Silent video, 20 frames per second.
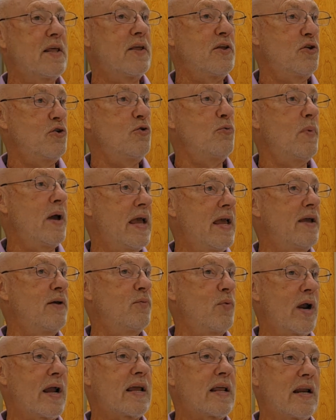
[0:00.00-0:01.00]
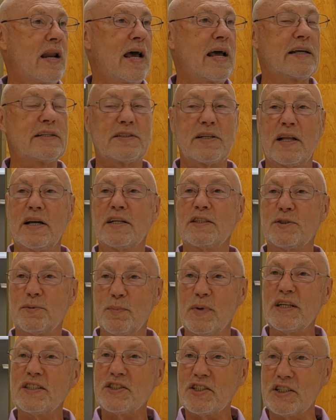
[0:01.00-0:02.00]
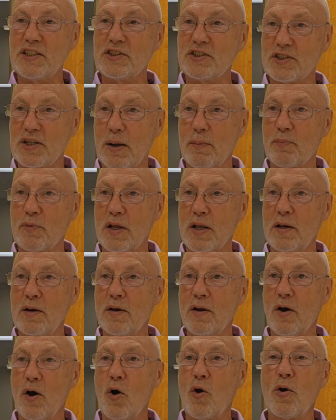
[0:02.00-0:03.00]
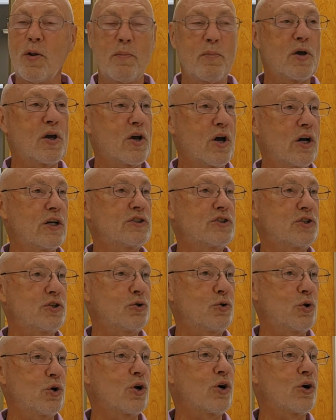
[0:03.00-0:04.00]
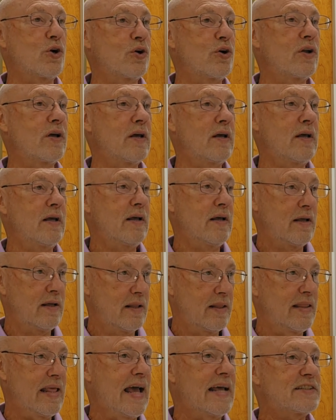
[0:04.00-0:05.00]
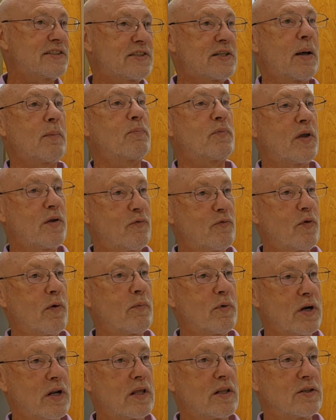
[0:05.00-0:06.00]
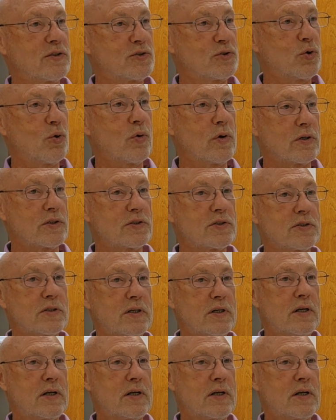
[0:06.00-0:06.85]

you may recognize that it's missing something only because you learned that something from another source.